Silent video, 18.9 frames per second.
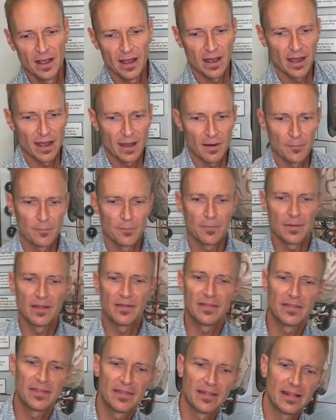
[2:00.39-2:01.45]

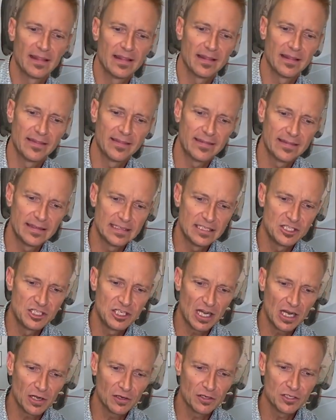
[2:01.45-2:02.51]
And generally